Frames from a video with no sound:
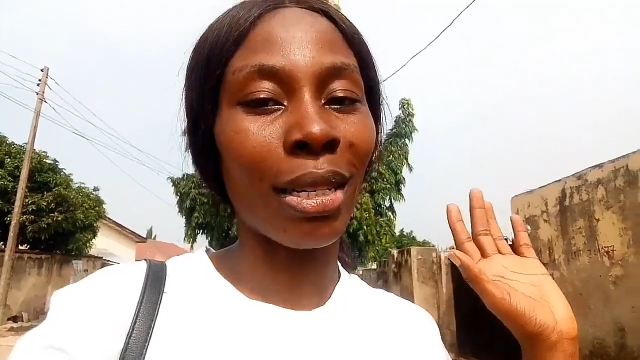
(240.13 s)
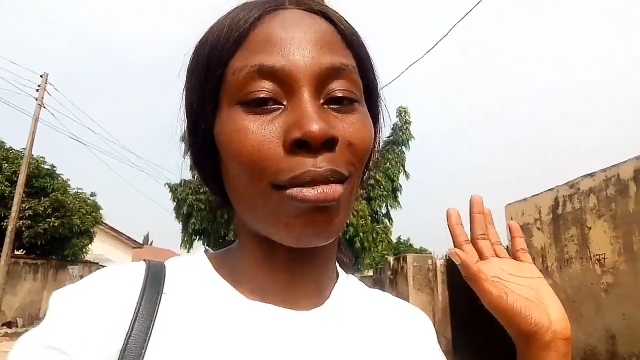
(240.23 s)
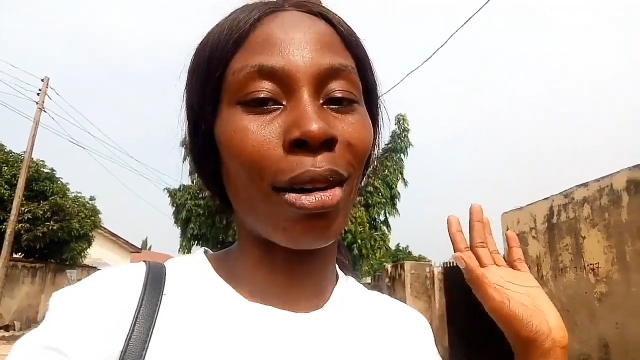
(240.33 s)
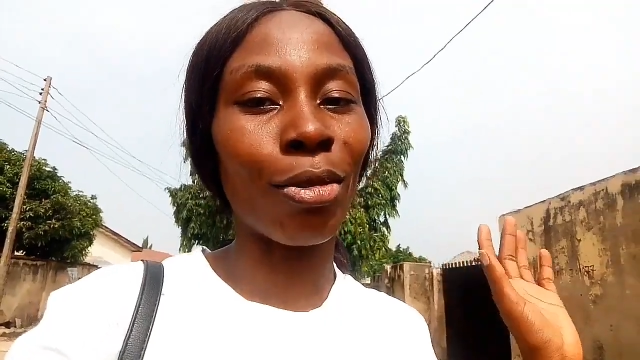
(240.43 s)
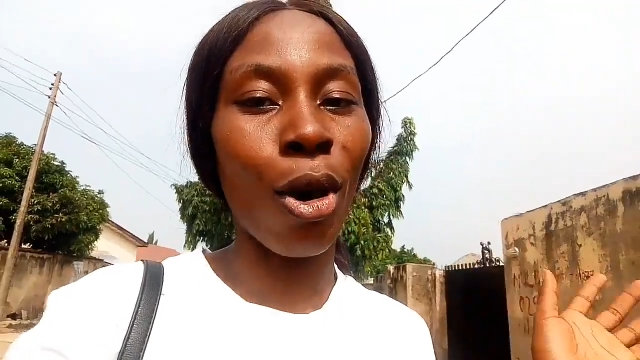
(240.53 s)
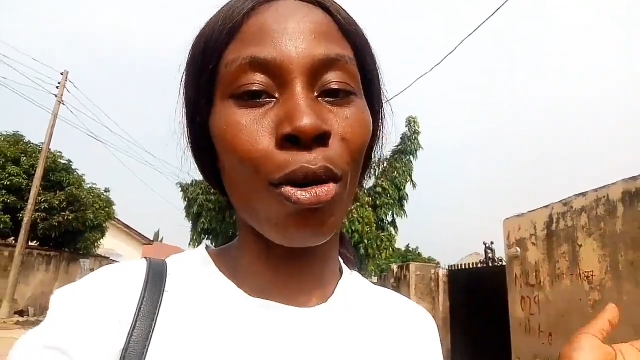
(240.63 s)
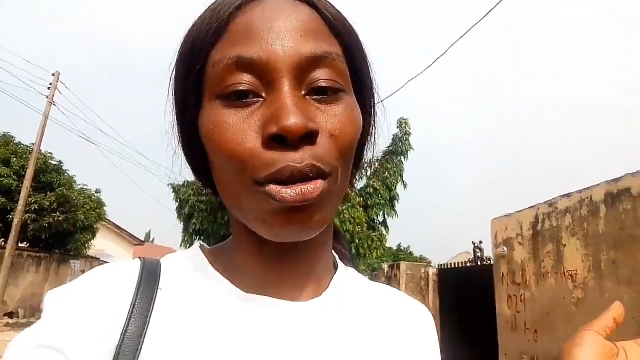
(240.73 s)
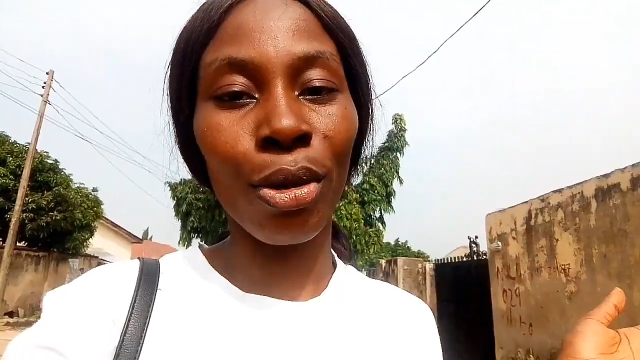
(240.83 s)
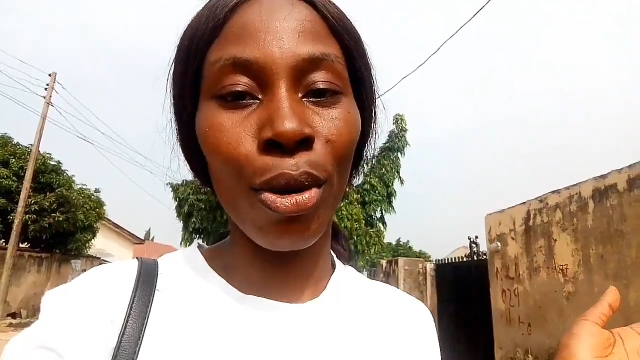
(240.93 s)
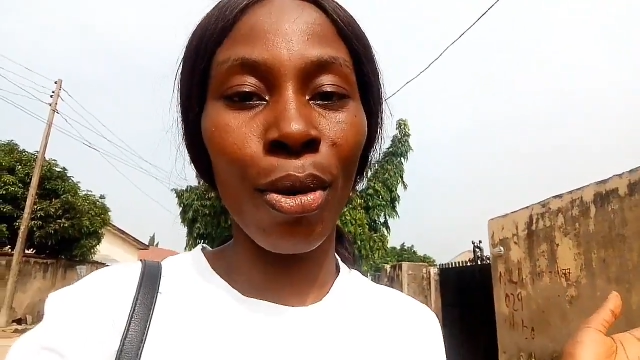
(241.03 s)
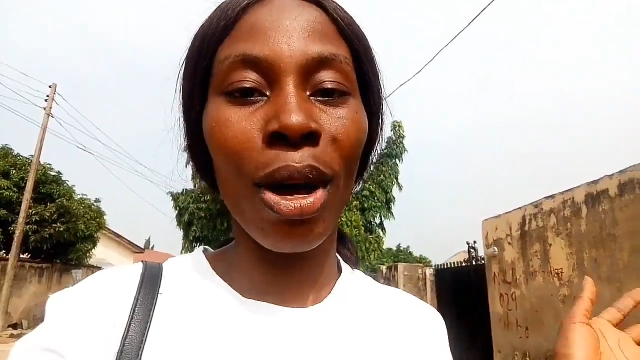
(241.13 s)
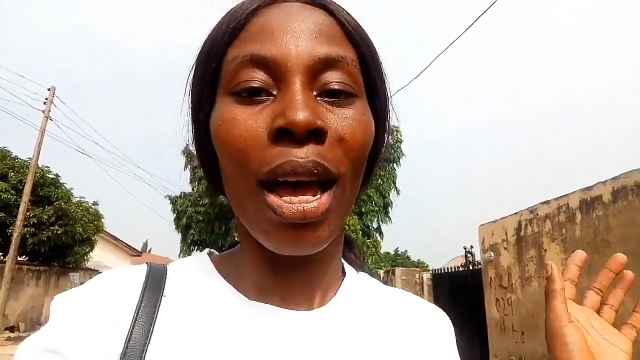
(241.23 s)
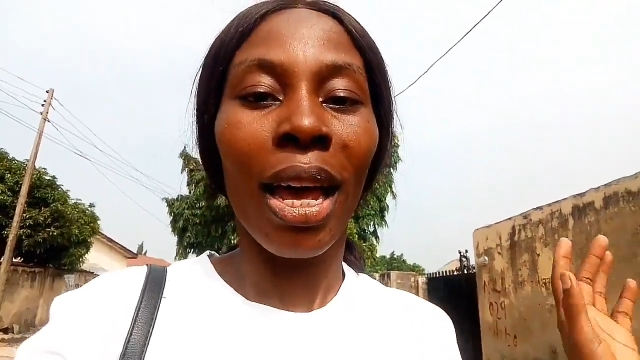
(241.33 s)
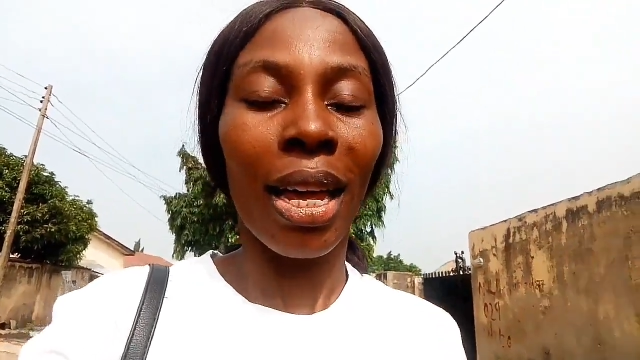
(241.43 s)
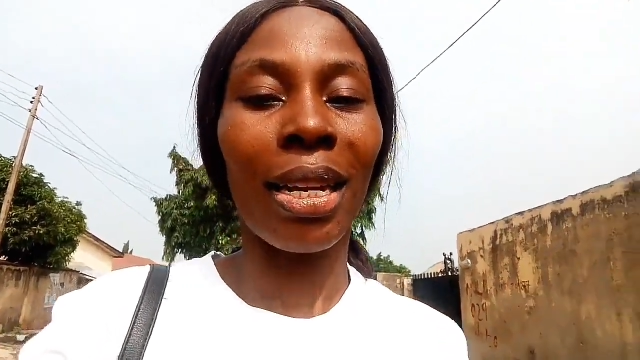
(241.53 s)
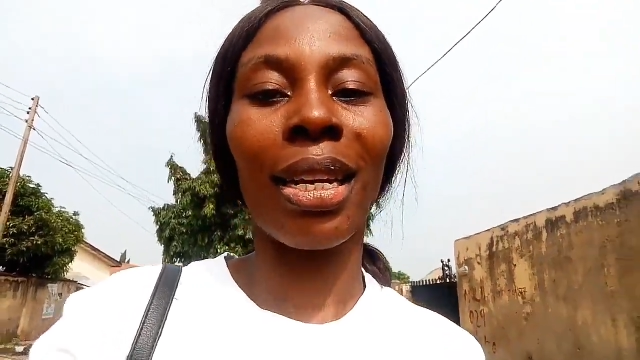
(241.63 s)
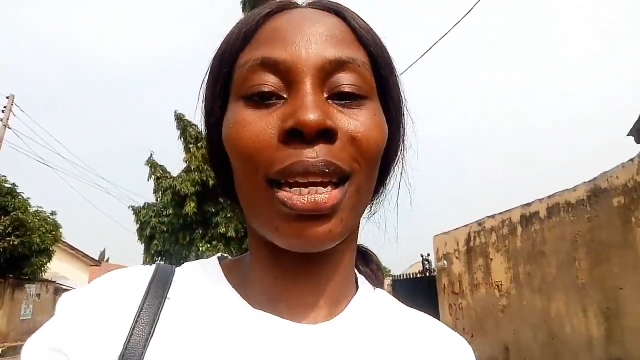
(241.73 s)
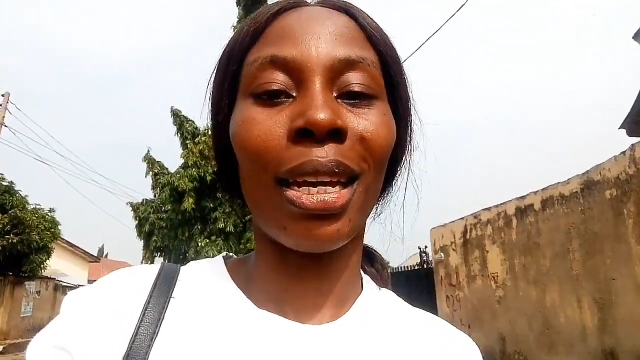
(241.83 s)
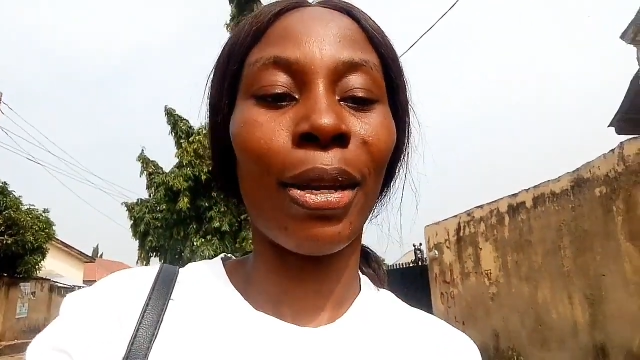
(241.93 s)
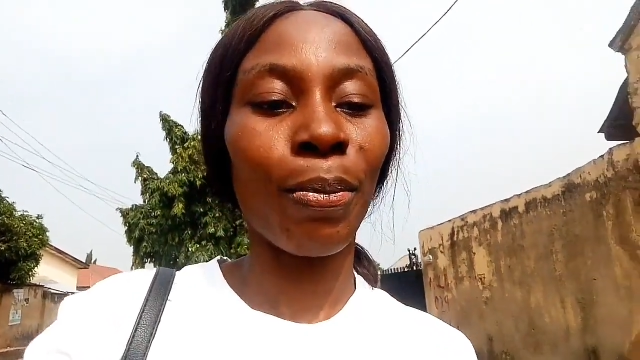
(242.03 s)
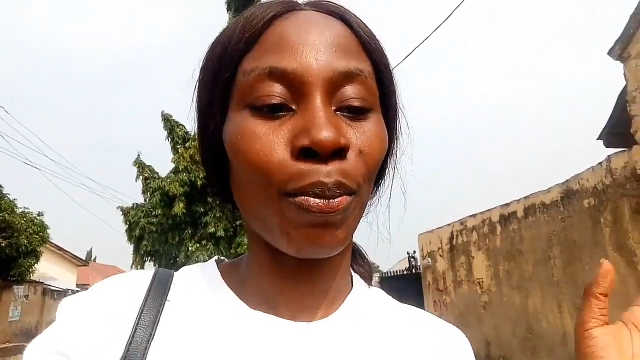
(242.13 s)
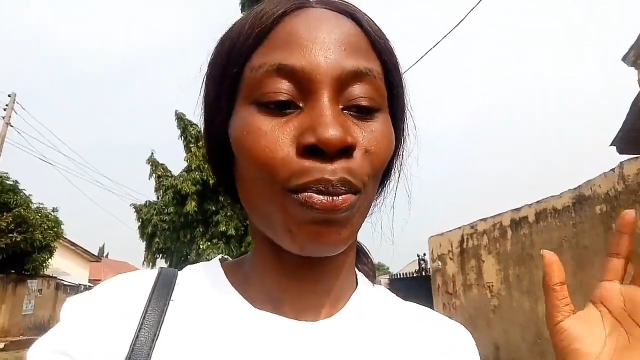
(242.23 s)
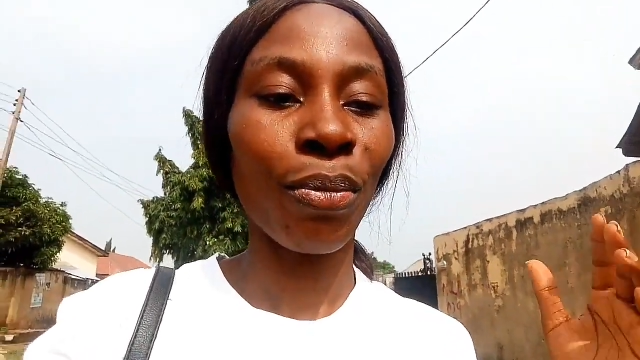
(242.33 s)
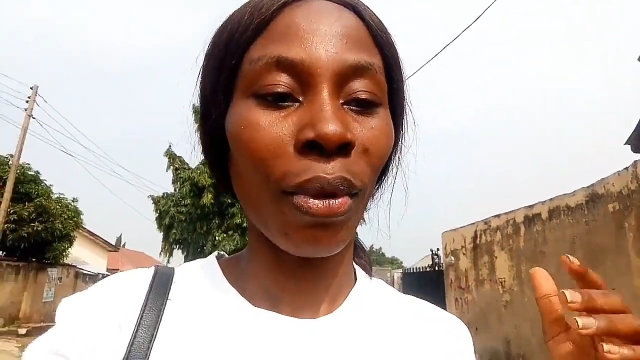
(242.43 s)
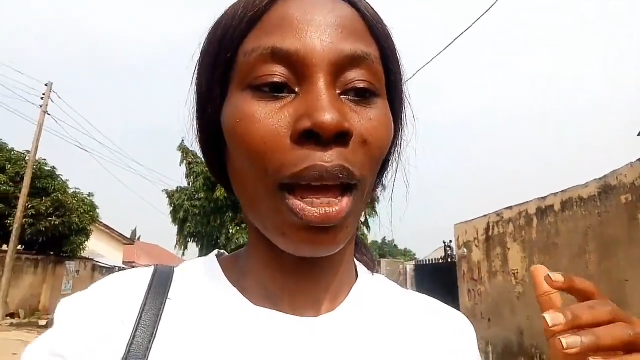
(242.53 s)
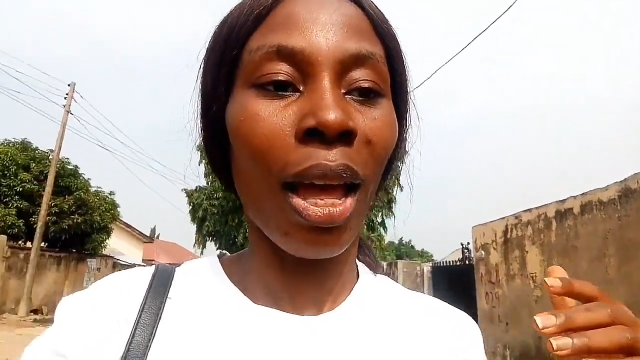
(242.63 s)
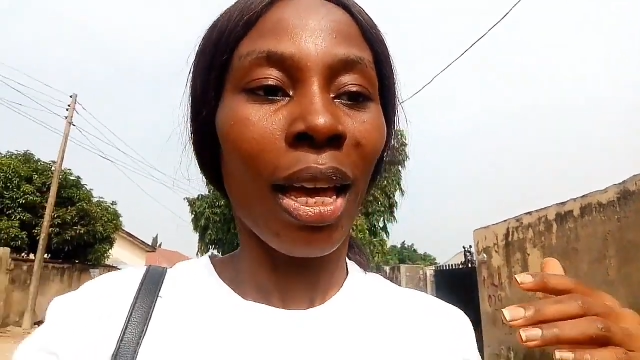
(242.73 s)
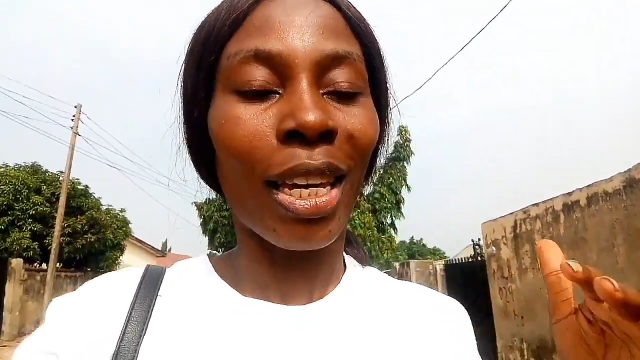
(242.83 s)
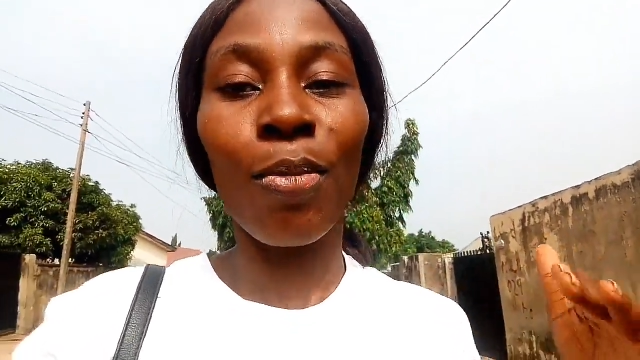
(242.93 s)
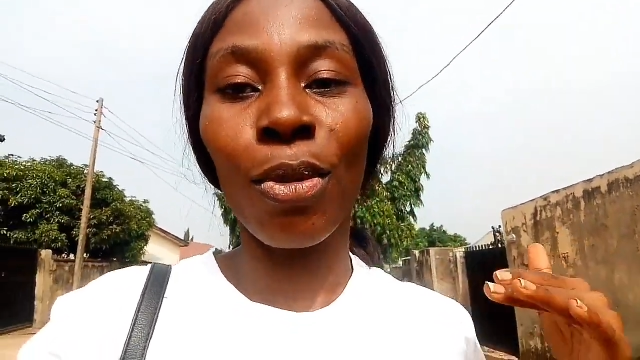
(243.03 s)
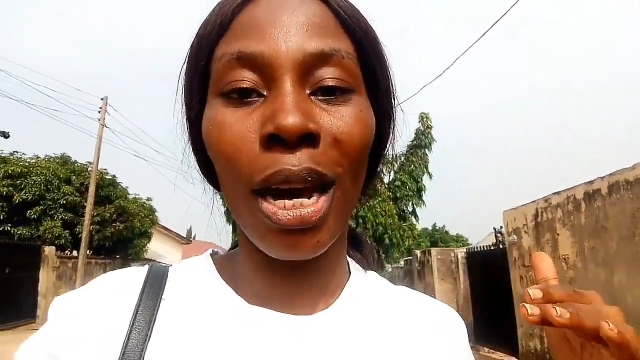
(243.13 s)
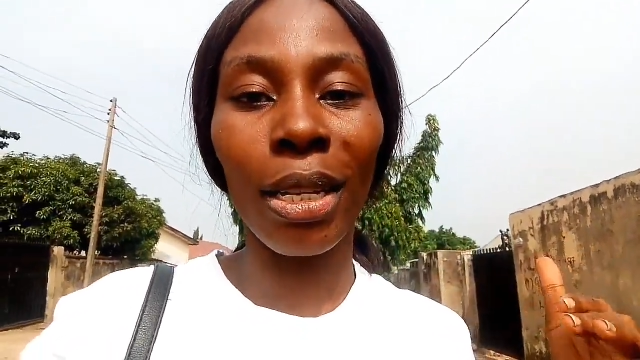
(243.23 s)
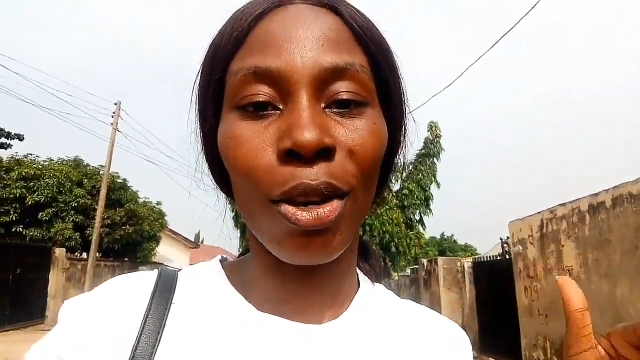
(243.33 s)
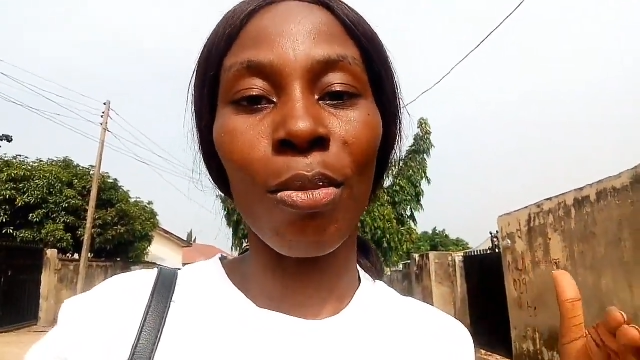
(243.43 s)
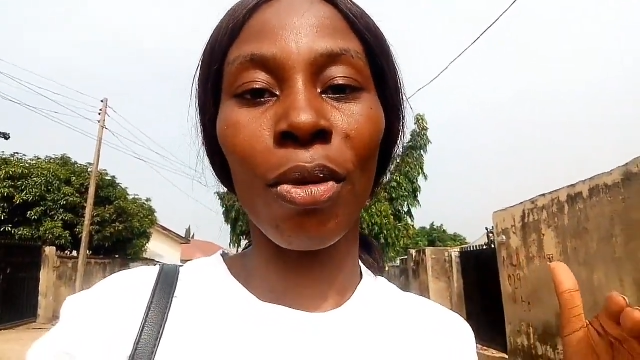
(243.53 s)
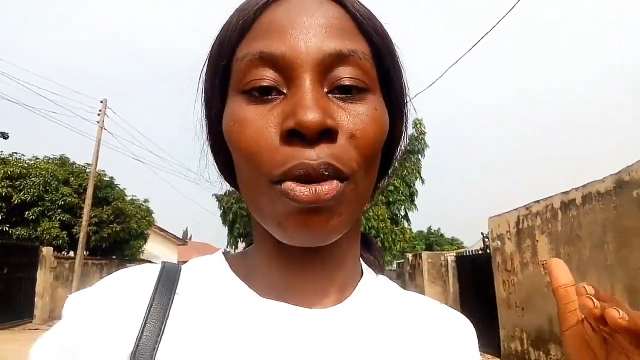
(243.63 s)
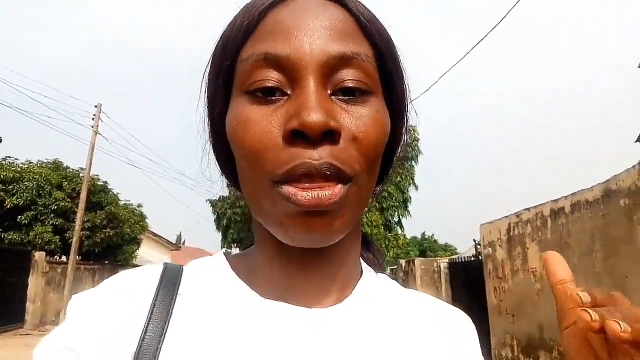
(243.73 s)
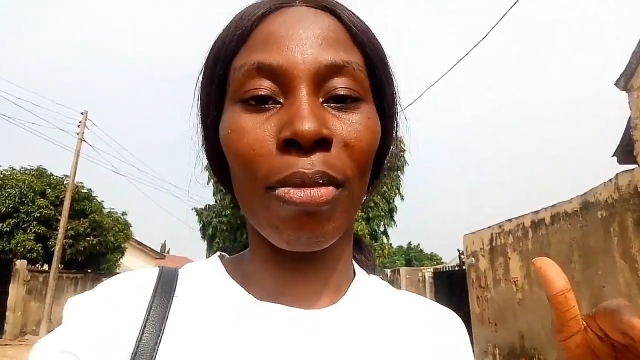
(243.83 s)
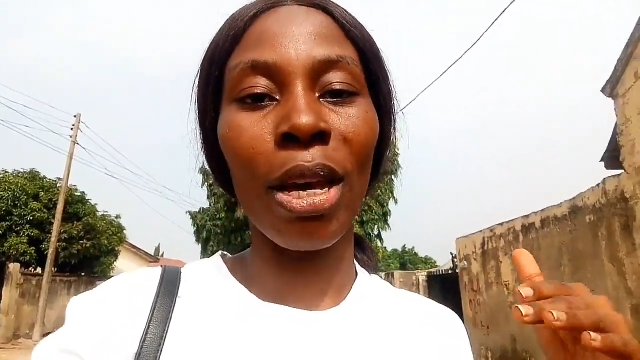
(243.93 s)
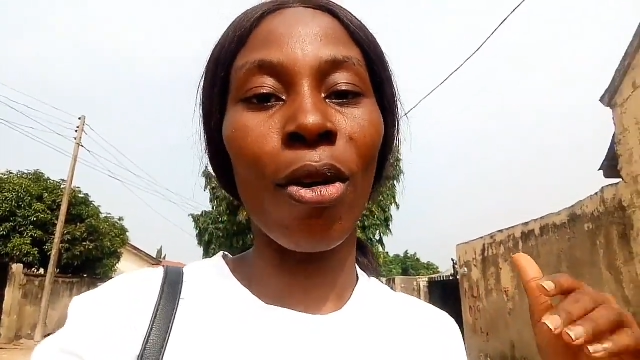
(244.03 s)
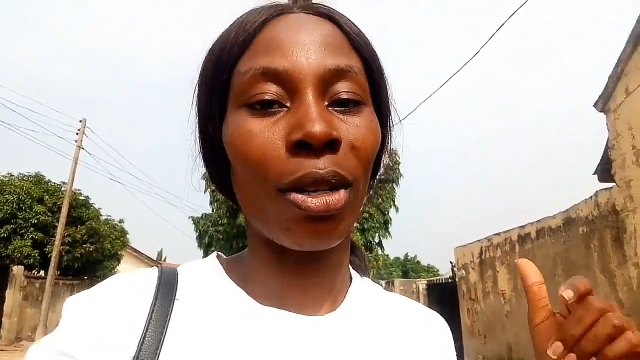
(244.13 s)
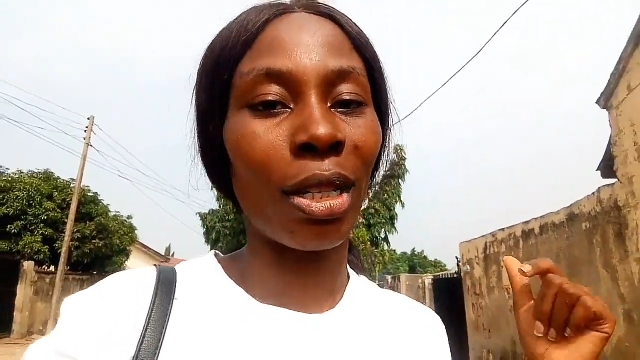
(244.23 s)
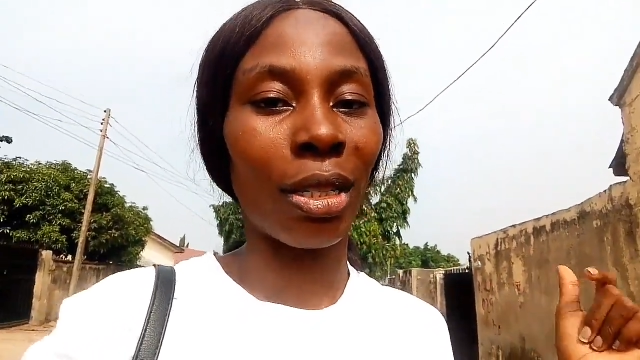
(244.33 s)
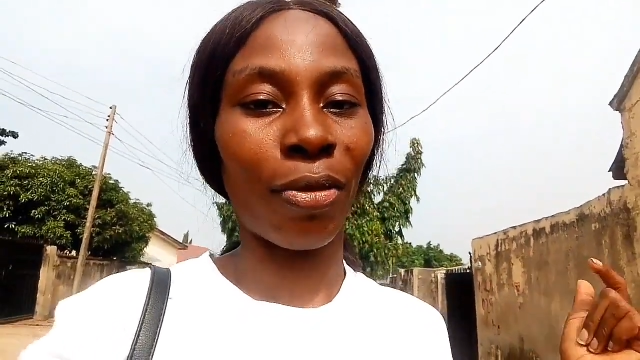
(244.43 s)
around also, and then keep you guys coming with me on this